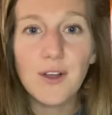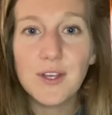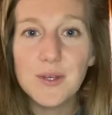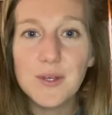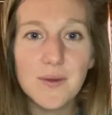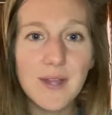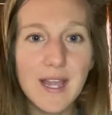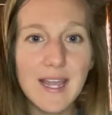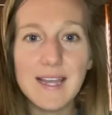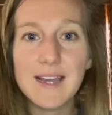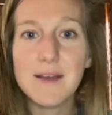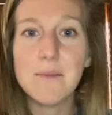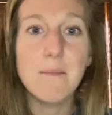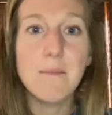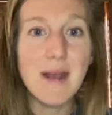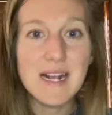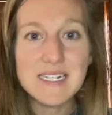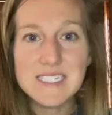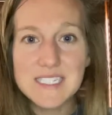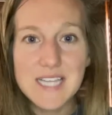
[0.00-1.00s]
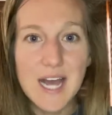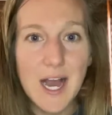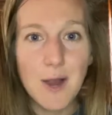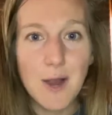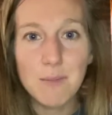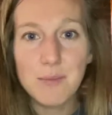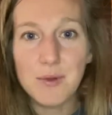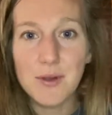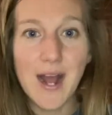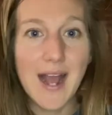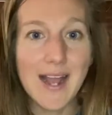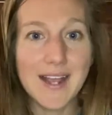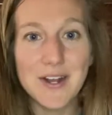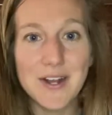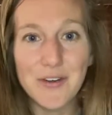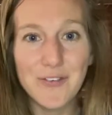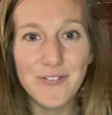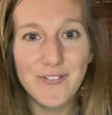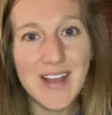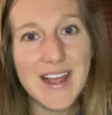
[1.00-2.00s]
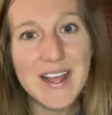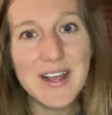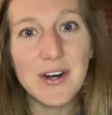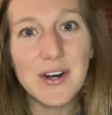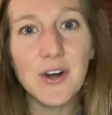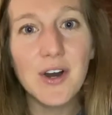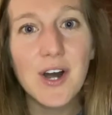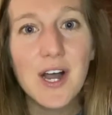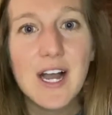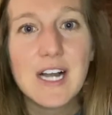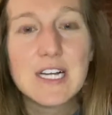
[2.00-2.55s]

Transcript: you can't mess up, you're not going to fail.